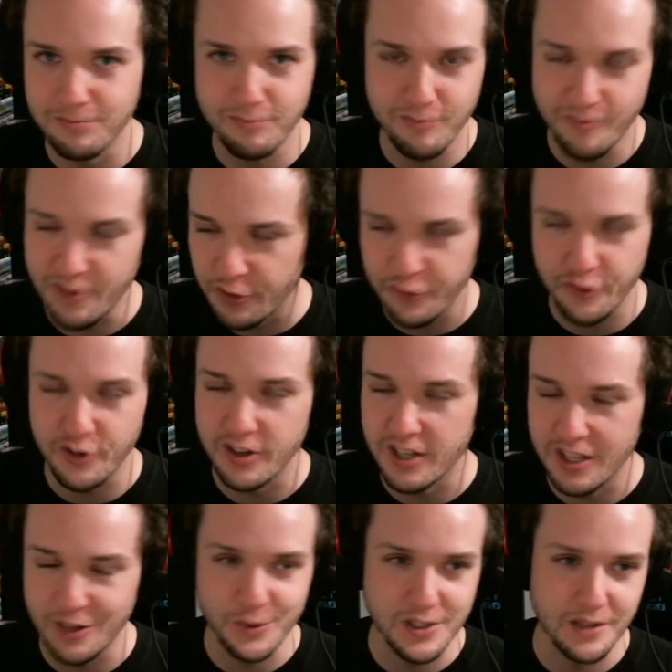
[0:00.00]
Feel free to
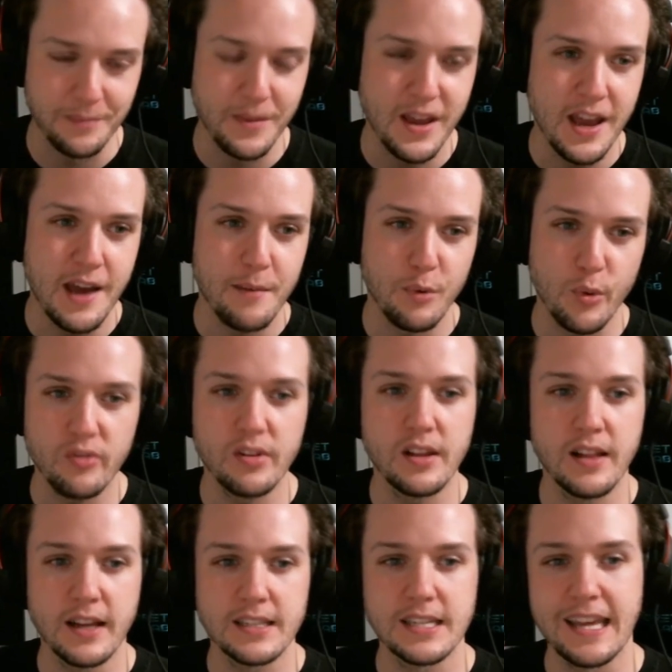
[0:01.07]
use them. But we'd really
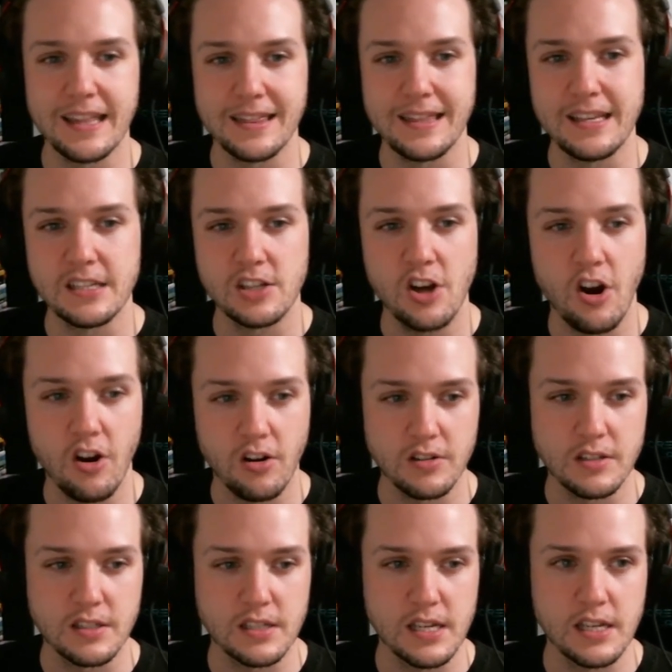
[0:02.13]
like to get these
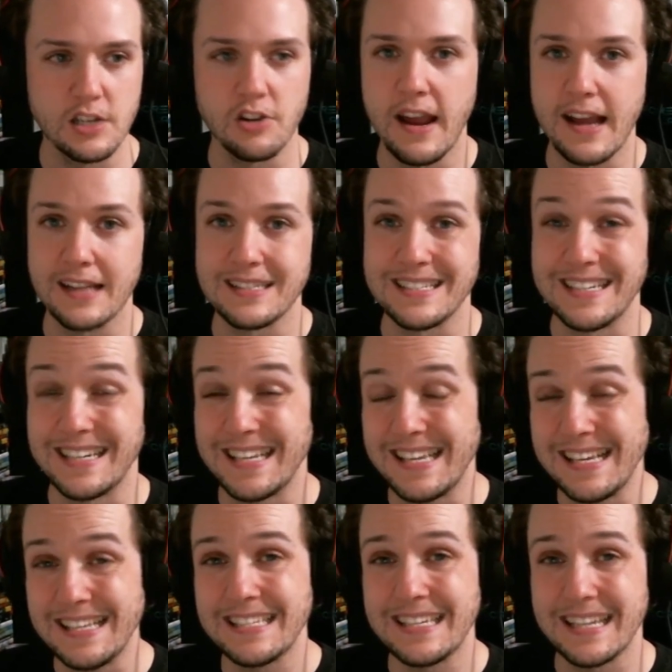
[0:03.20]
cards in your hands in an
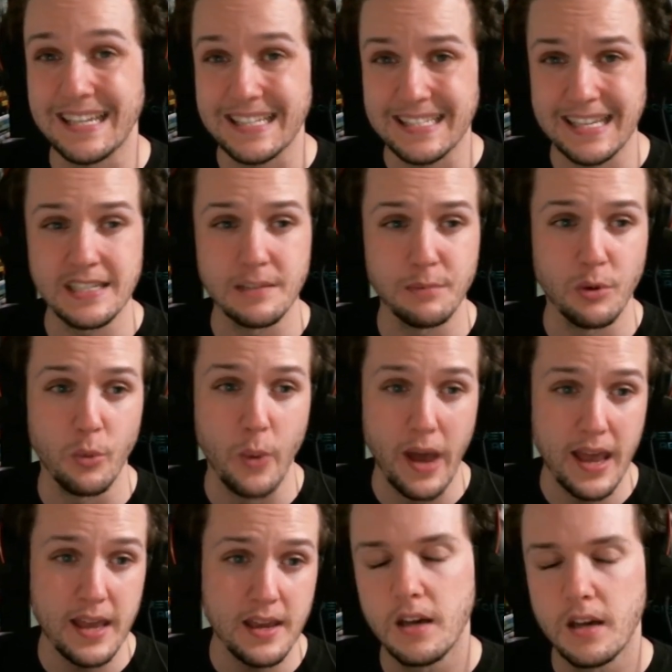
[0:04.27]
easy and accessible
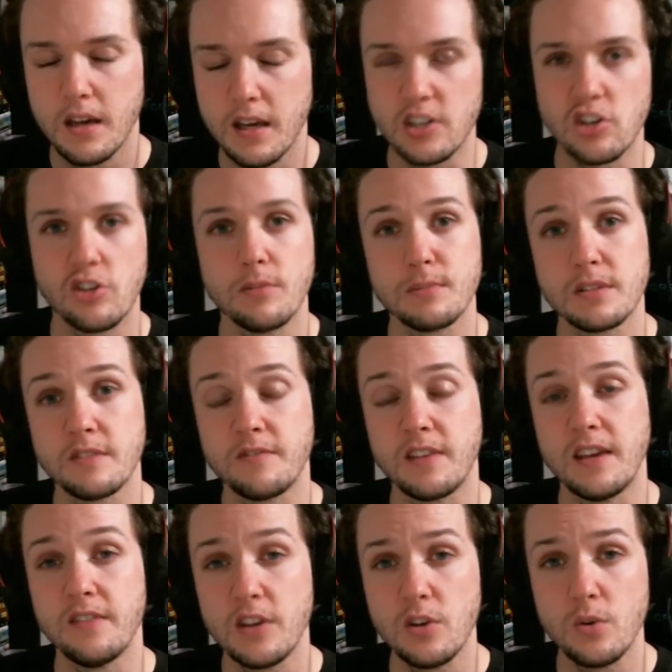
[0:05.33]
way, in terms of
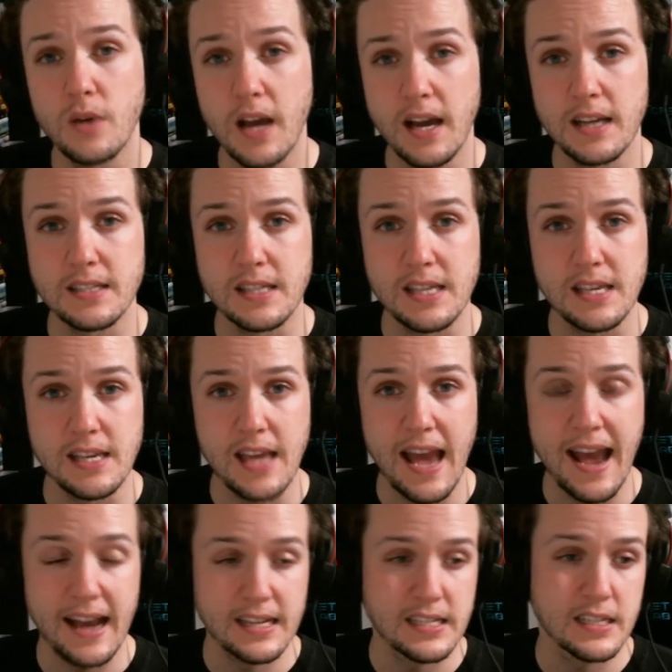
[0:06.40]
giving you guys the
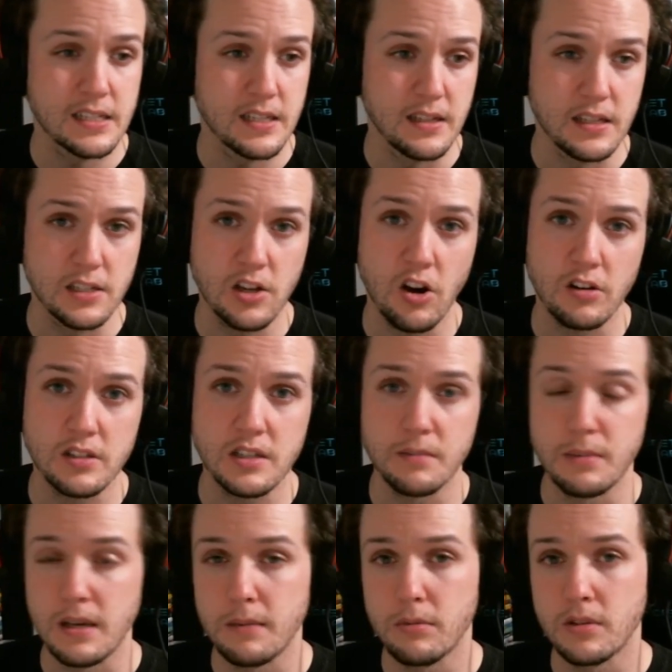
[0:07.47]
access to these cards to
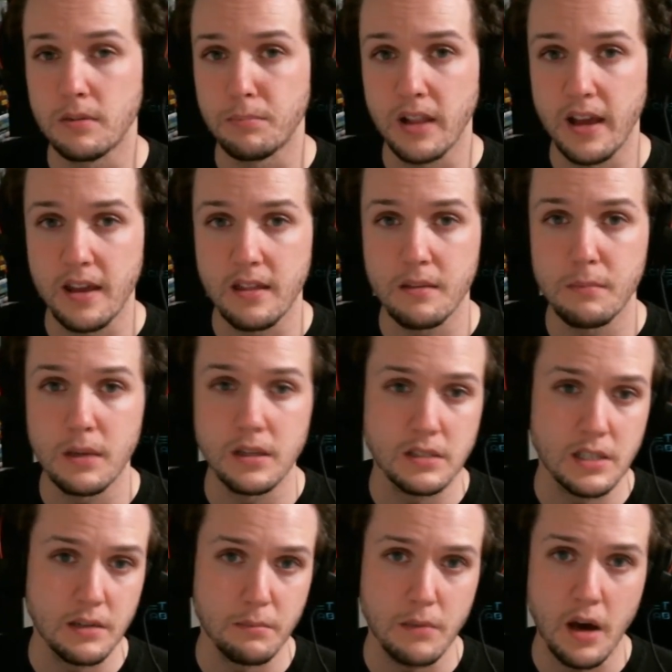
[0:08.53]
be able to play them in
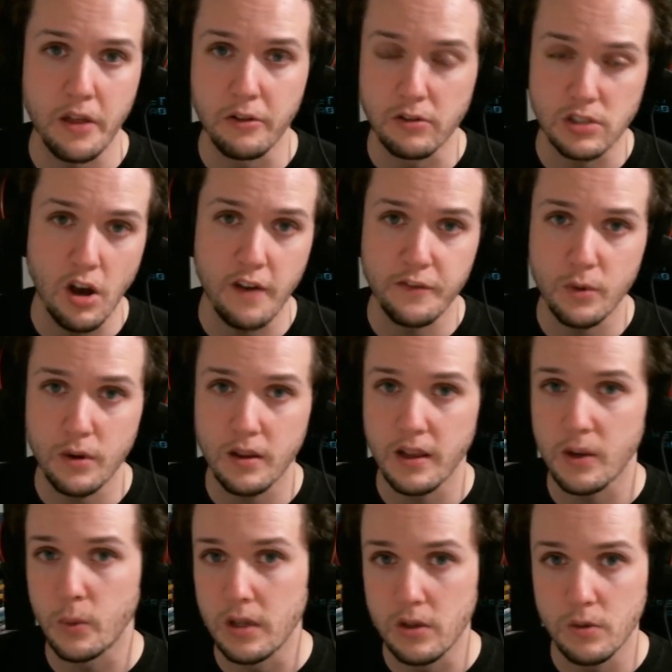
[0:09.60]
some other software like
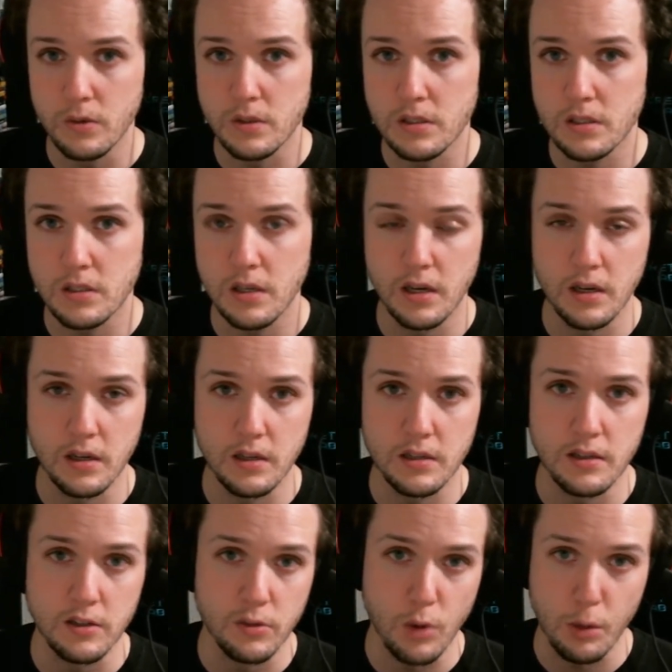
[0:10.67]
we use to
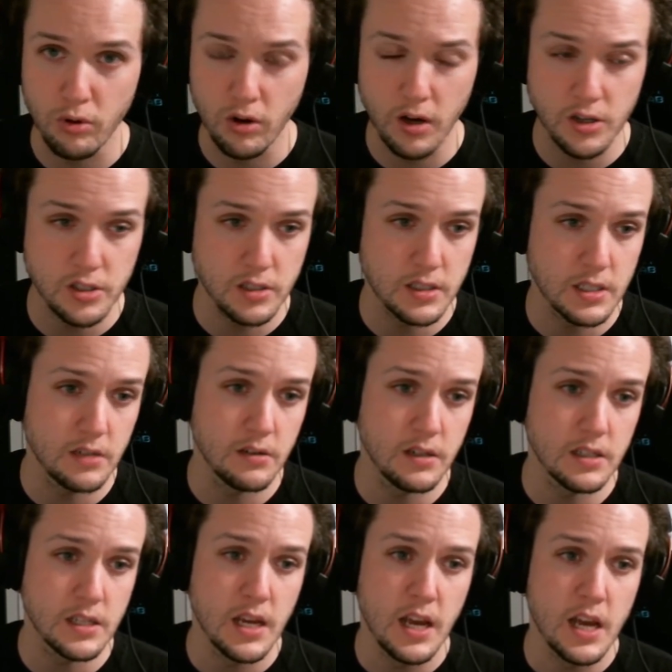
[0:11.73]
do our progression
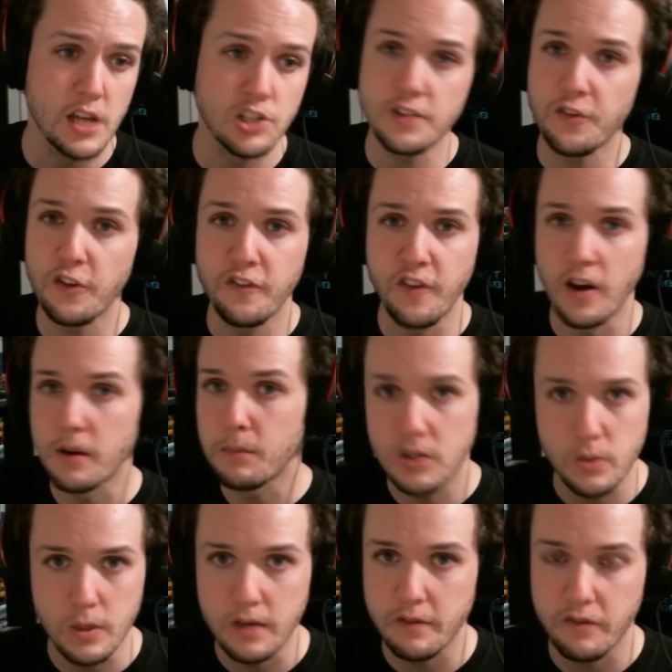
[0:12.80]
series, just for fun
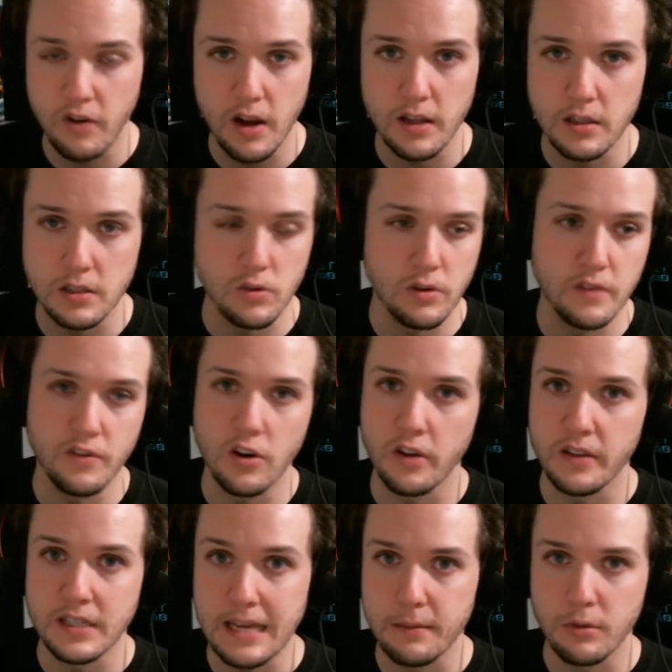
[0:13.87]
between friends, or even on the
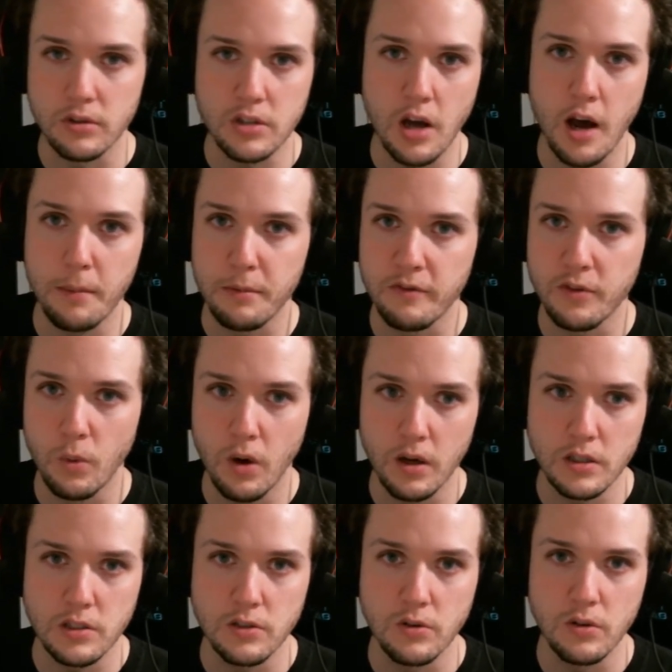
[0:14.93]
tabletop if you want
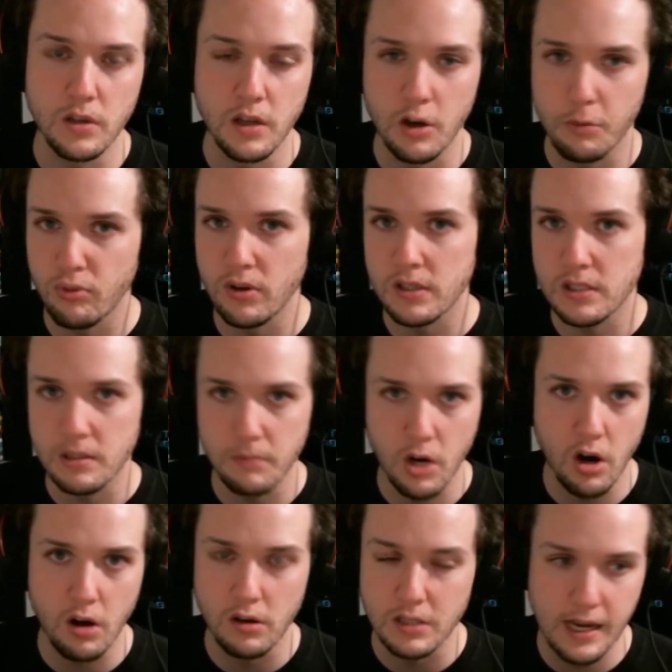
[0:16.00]
to, you know, print some
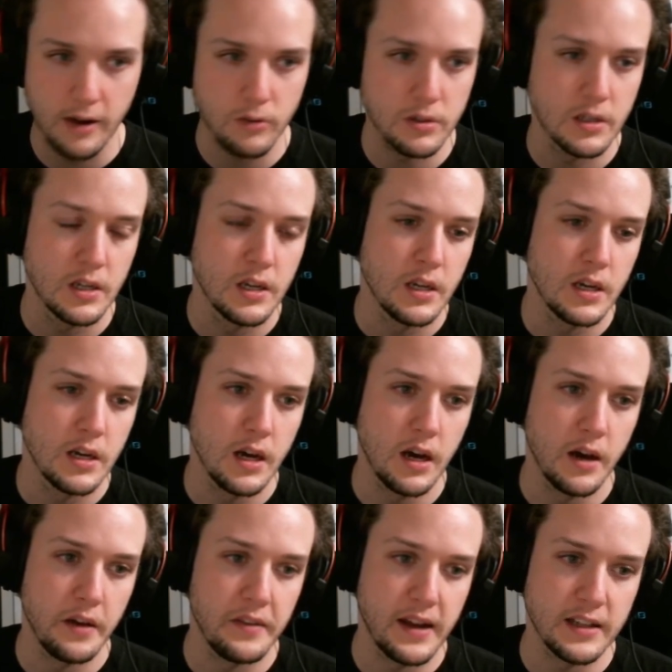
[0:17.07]
cards out,
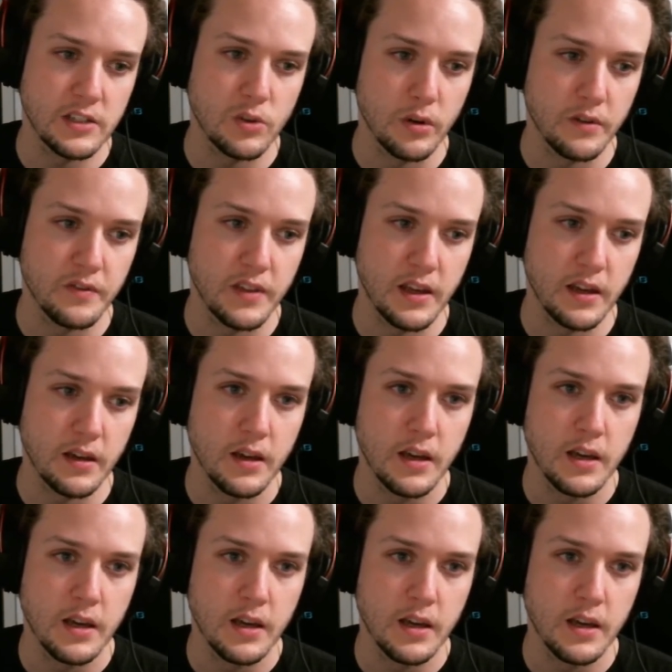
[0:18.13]
that sort of thing.